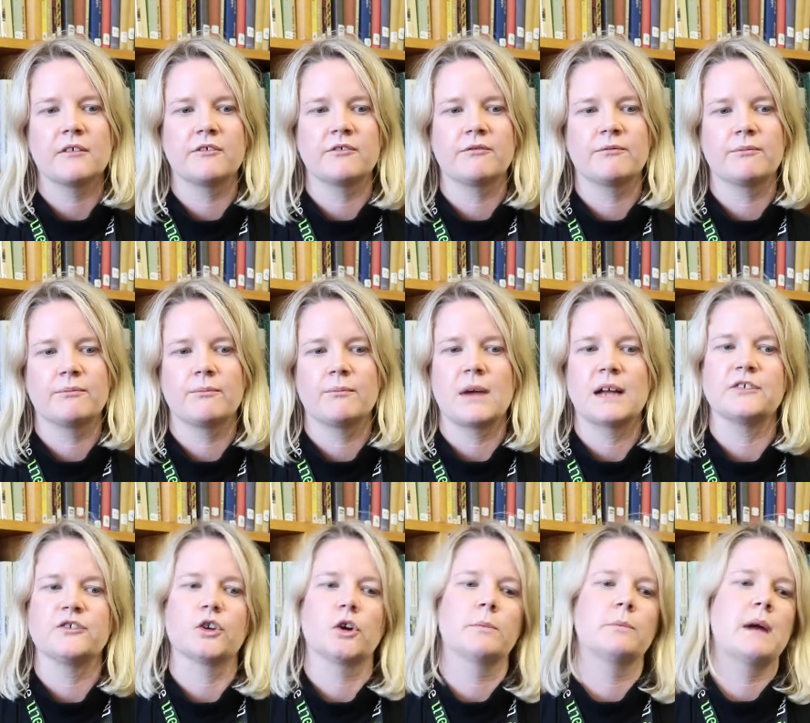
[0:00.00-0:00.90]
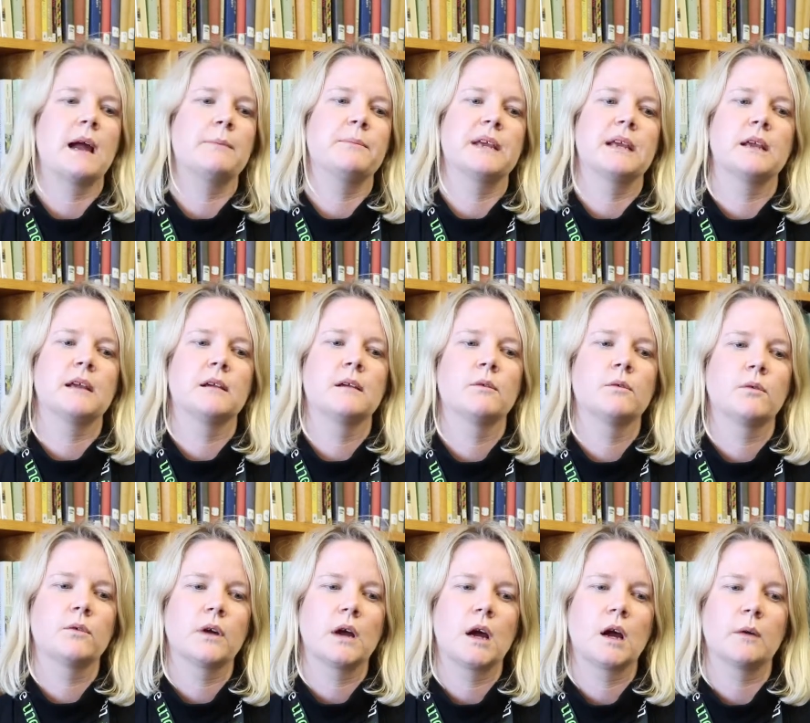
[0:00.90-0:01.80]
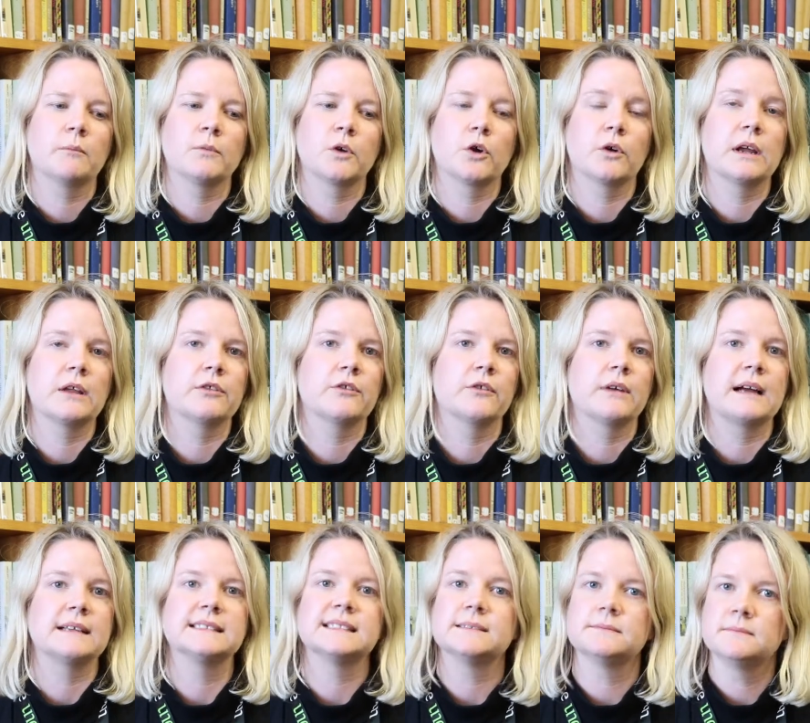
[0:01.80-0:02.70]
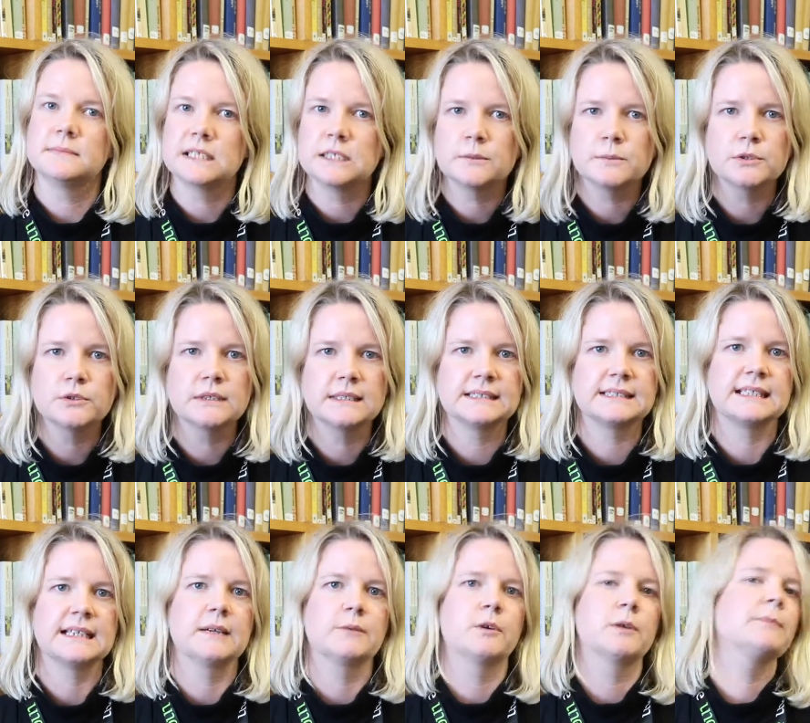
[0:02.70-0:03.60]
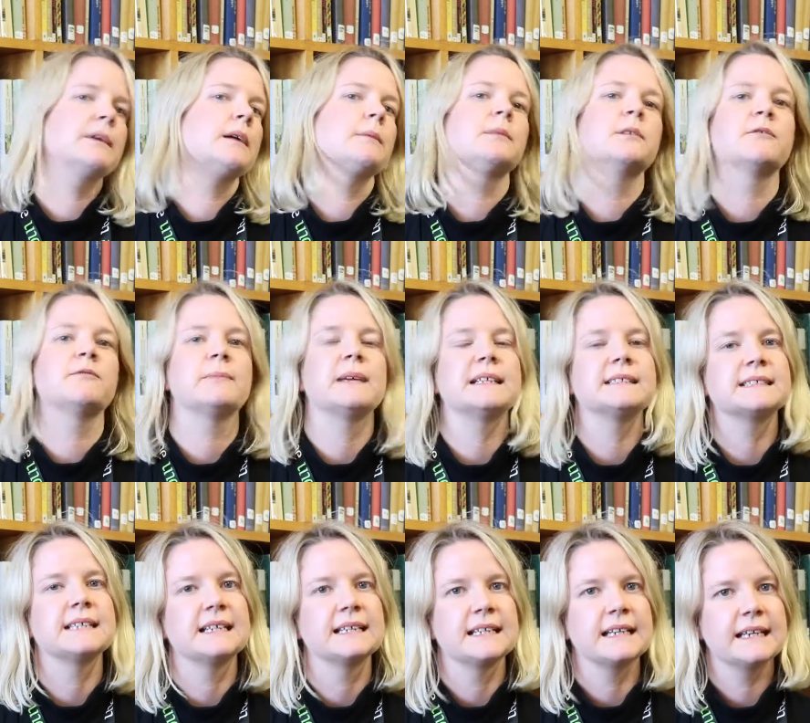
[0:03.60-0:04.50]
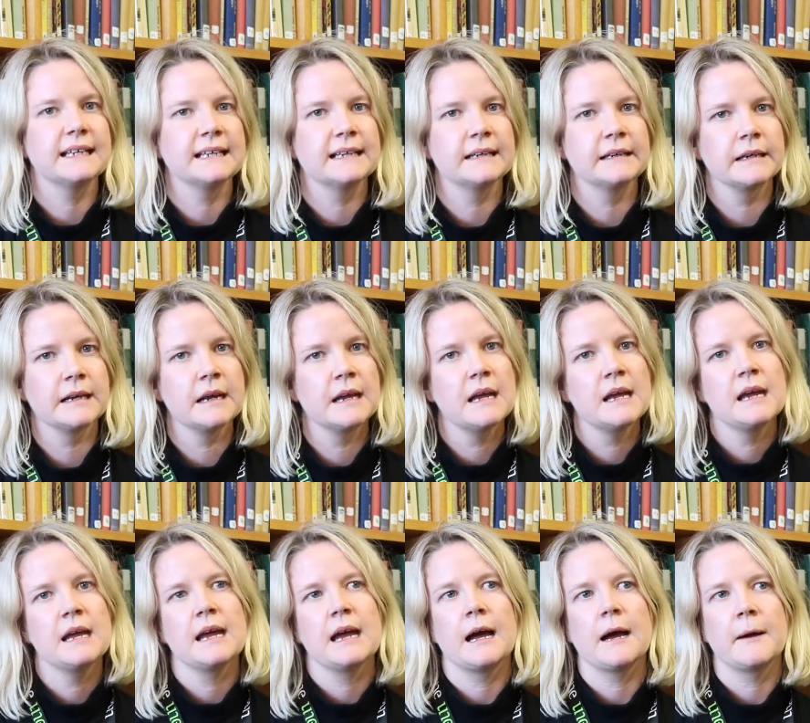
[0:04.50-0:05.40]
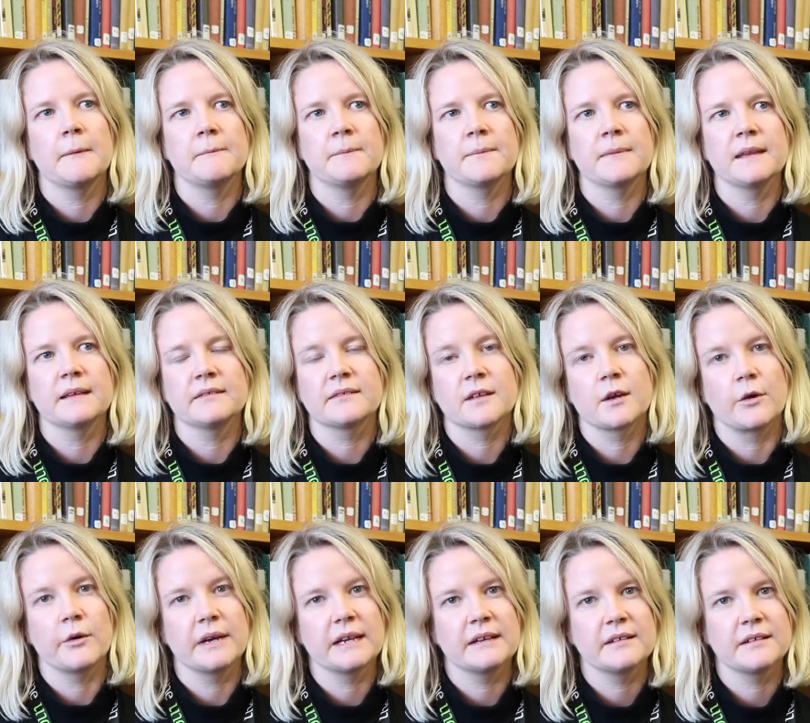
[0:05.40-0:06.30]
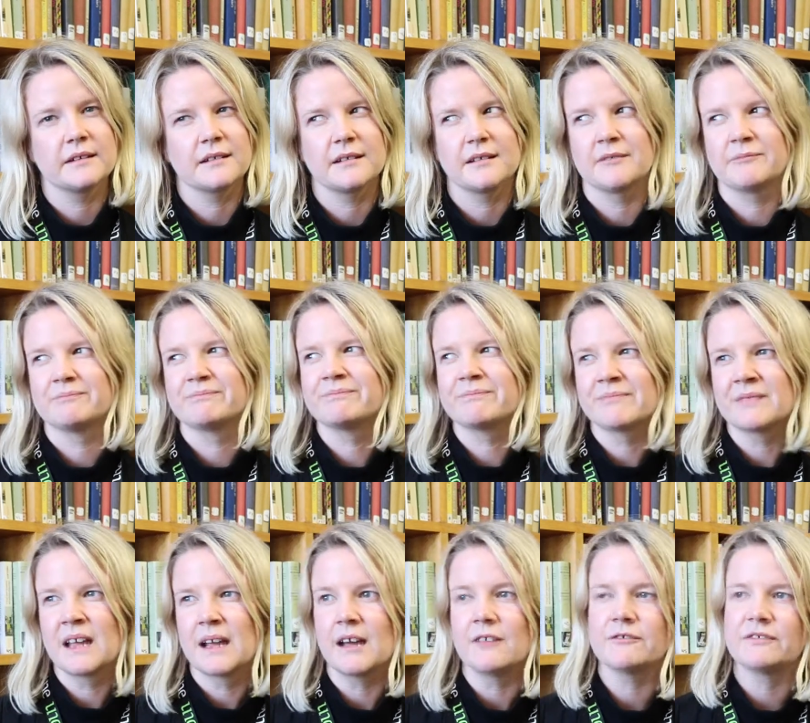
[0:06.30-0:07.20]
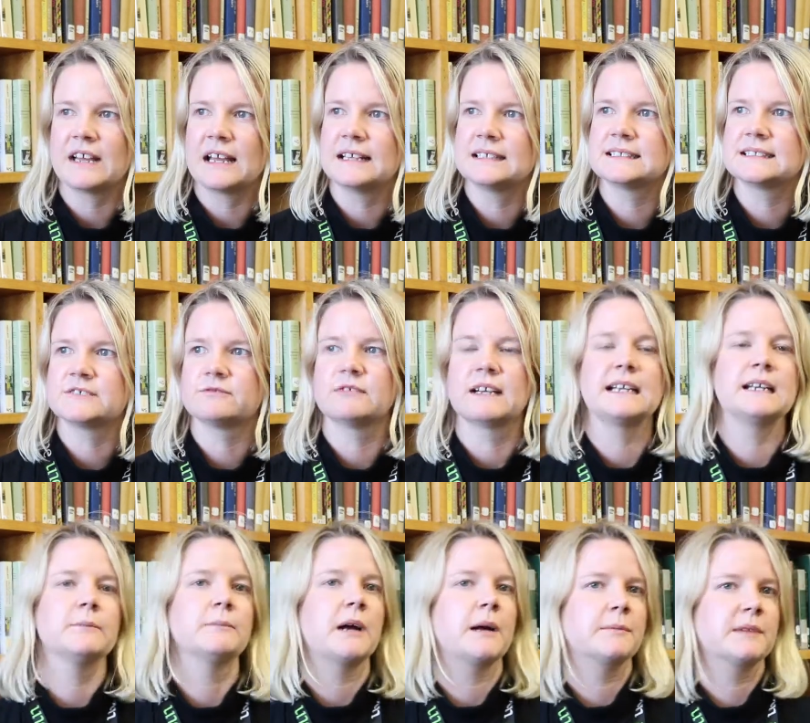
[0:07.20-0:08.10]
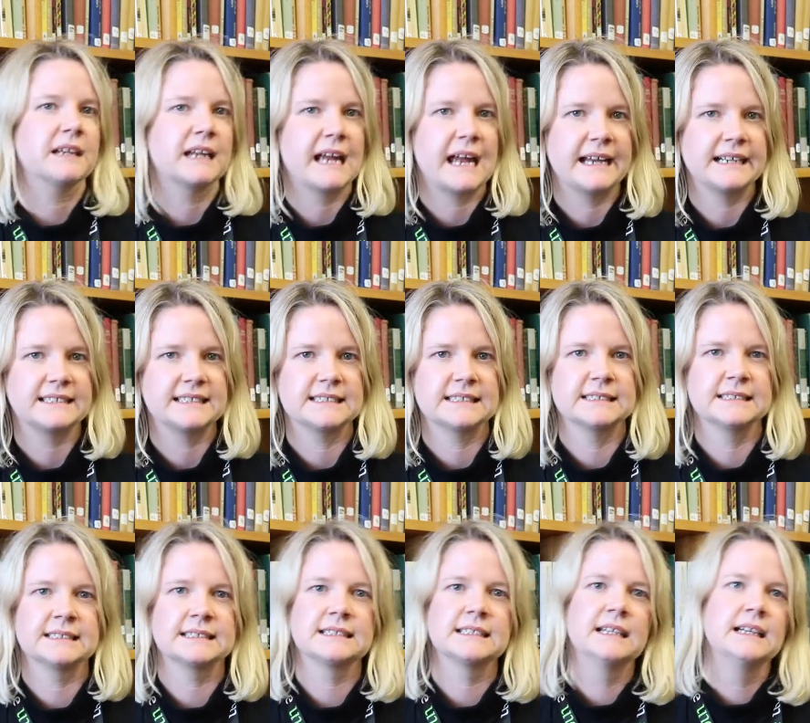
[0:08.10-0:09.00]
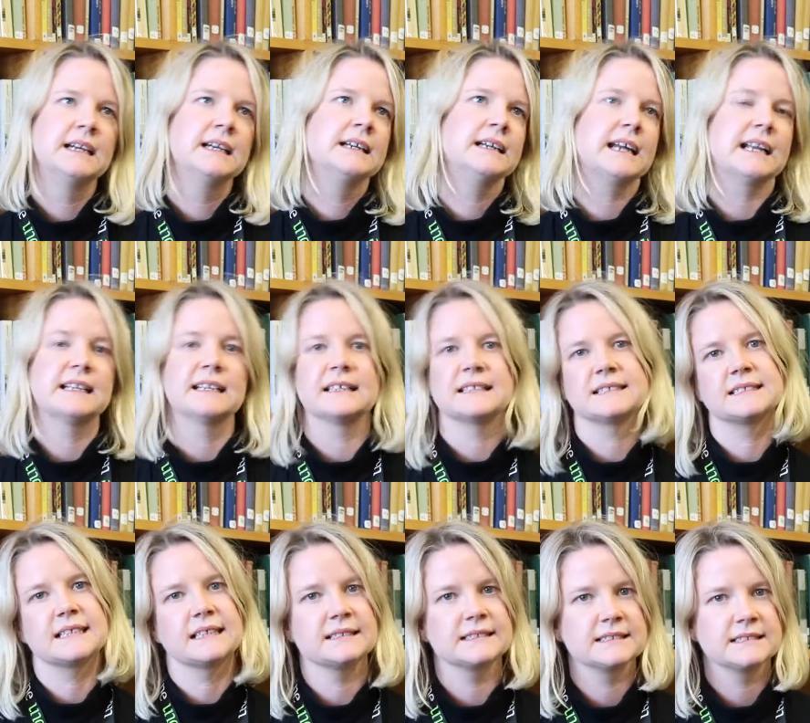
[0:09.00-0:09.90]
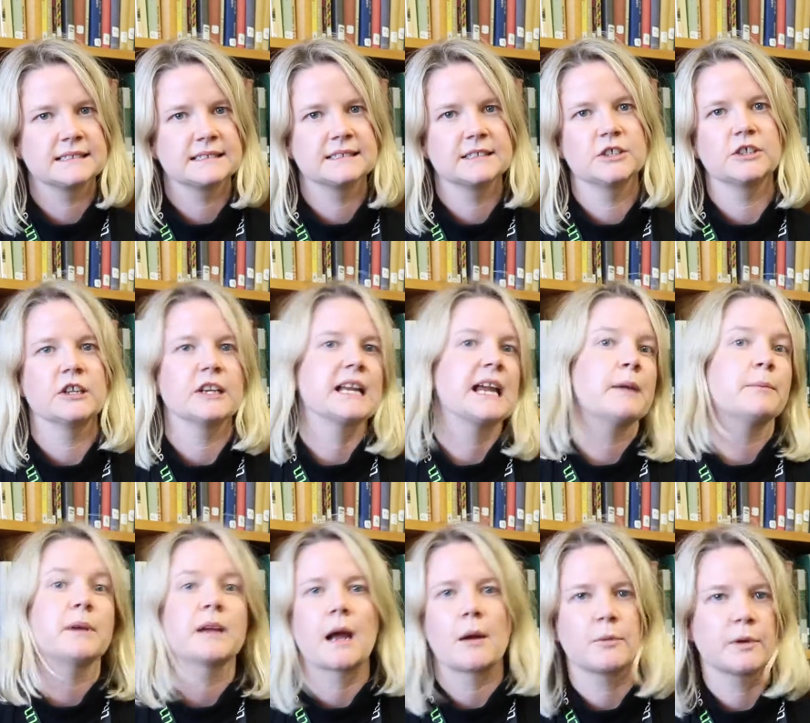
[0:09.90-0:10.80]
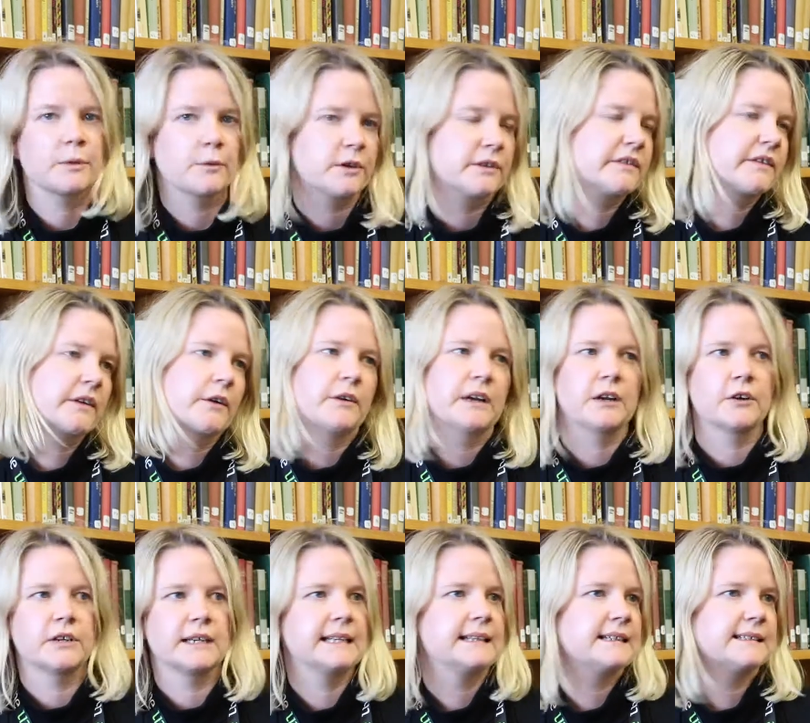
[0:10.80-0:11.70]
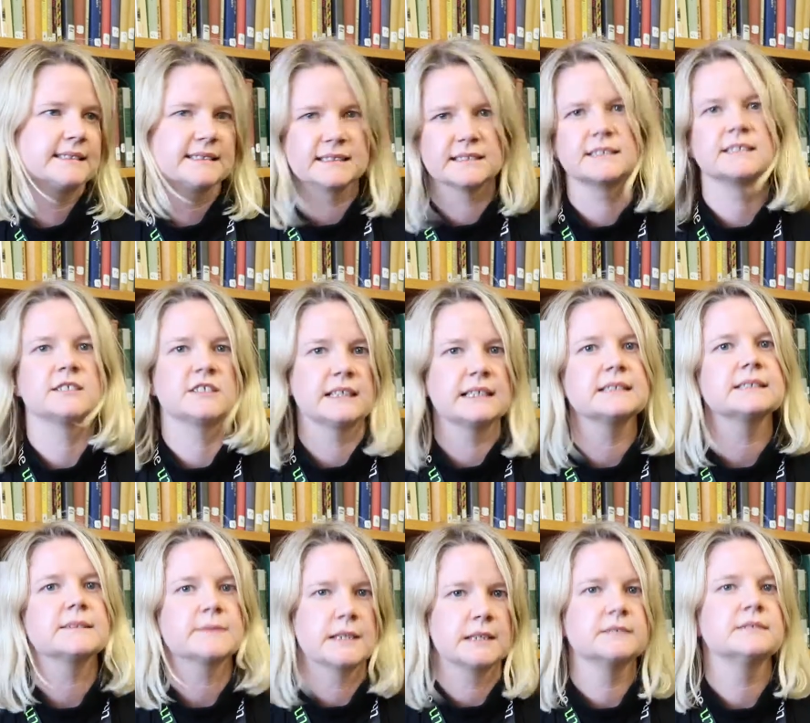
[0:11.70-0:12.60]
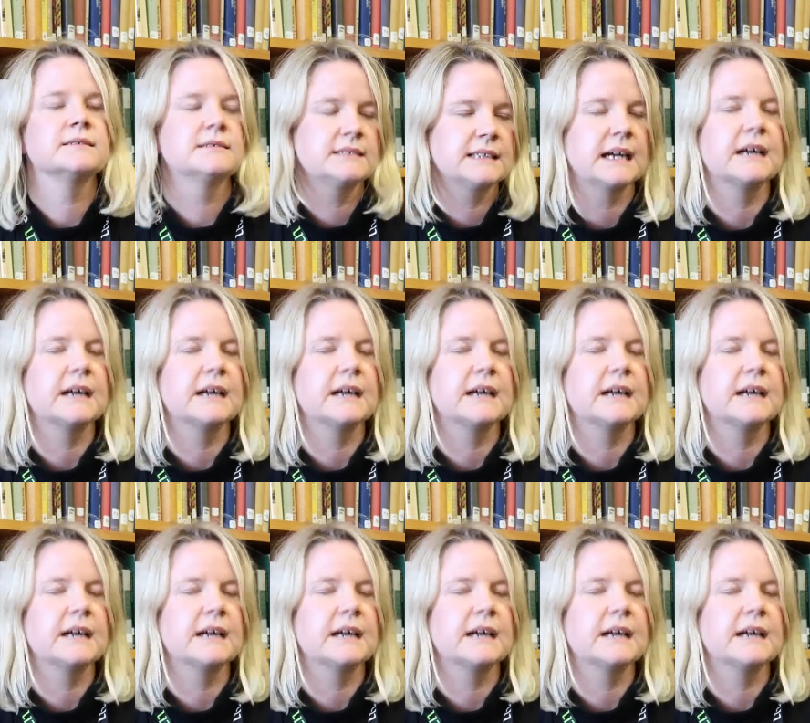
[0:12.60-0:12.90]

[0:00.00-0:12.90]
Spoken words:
of my job might be going through our submittable and seeing what people have been sending in. It's going to events, reading publications, getting a sense, you know, keeping up with what's going on in industry as well.